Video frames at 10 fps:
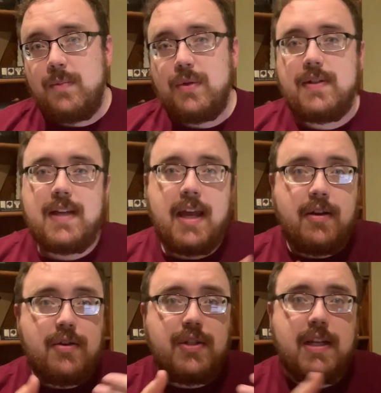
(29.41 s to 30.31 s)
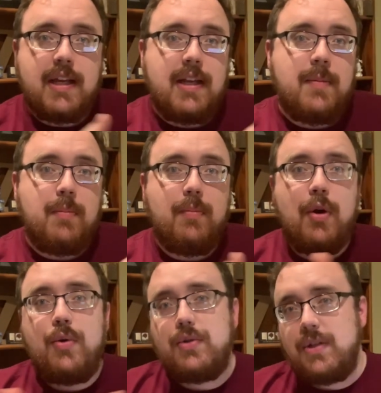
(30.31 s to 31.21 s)
So it's energy in
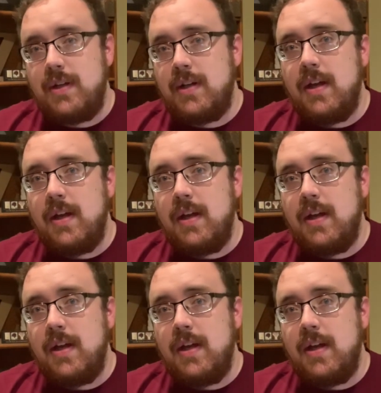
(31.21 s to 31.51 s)
motion.